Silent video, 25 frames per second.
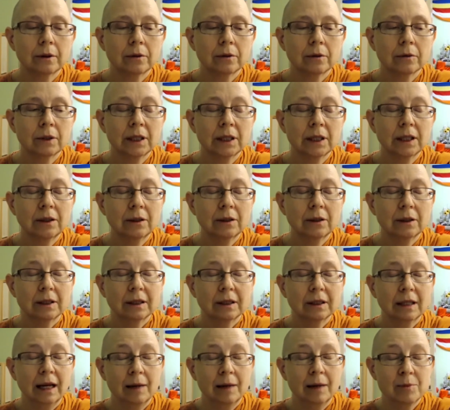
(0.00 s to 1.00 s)
really
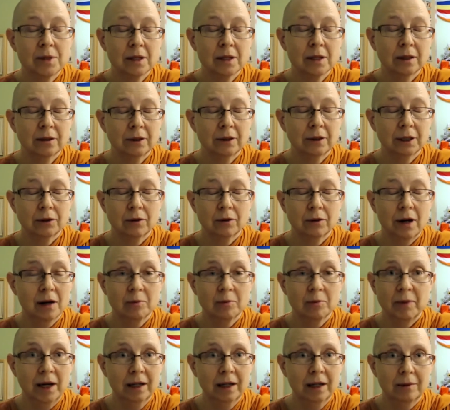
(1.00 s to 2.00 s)
absolutely
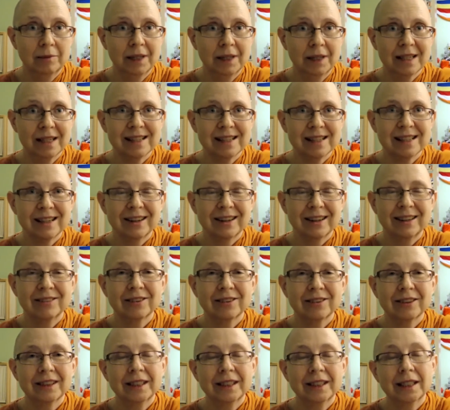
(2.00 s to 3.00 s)
rock bottom necessary
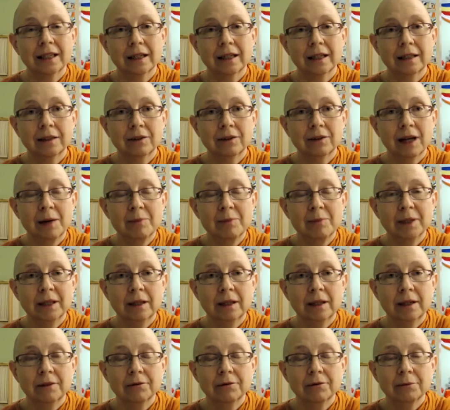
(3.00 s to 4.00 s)
for any kind of happy
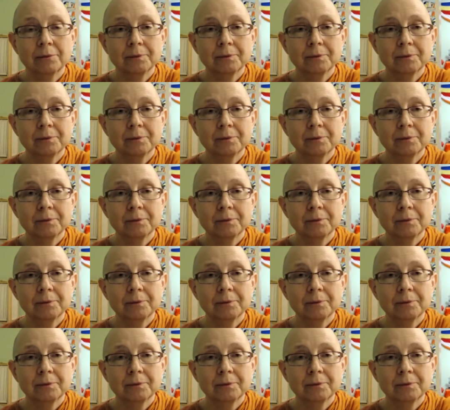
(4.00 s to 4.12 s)
life.